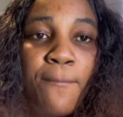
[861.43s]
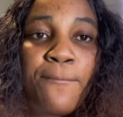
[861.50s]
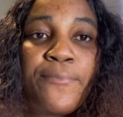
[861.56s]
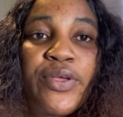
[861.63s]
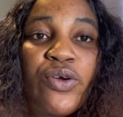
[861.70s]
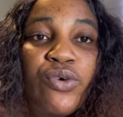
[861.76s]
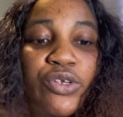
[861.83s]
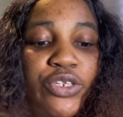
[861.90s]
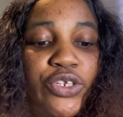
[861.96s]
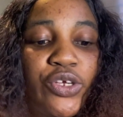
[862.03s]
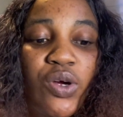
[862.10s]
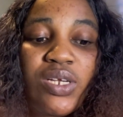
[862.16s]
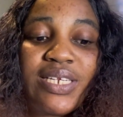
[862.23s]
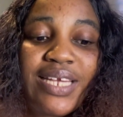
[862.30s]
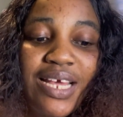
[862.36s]
Build
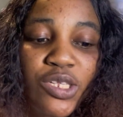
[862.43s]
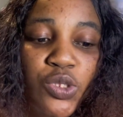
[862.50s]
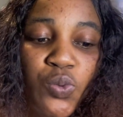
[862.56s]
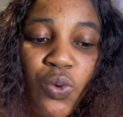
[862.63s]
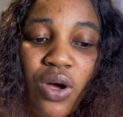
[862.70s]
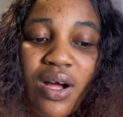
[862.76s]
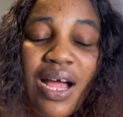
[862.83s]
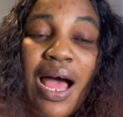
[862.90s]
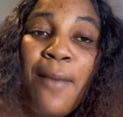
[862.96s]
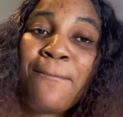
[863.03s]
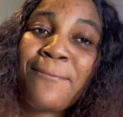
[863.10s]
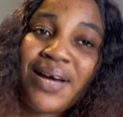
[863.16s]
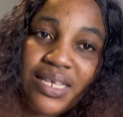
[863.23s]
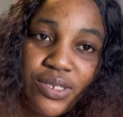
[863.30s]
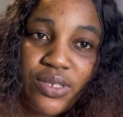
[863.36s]
your network and
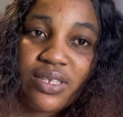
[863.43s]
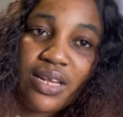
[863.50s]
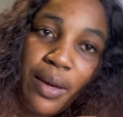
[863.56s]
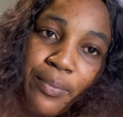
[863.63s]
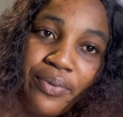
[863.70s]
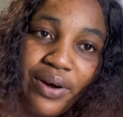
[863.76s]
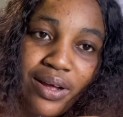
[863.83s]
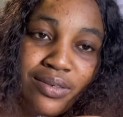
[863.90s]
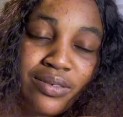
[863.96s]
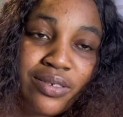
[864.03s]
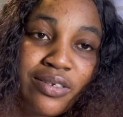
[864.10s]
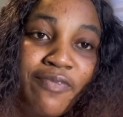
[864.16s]
personal brand.